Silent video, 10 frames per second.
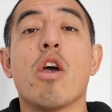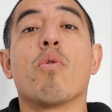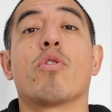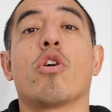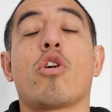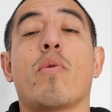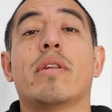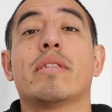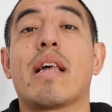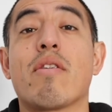we're not
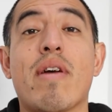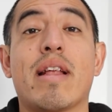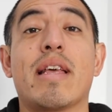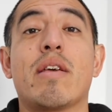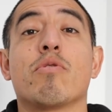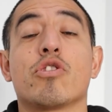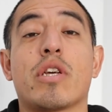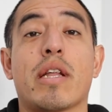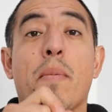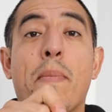going directly, we're just
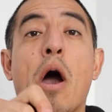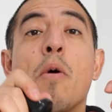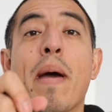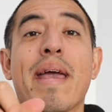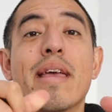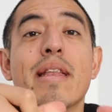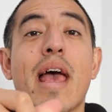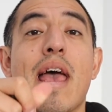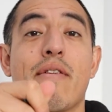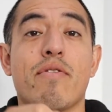kind of palpating
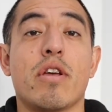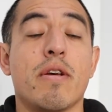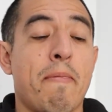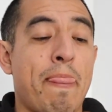the area.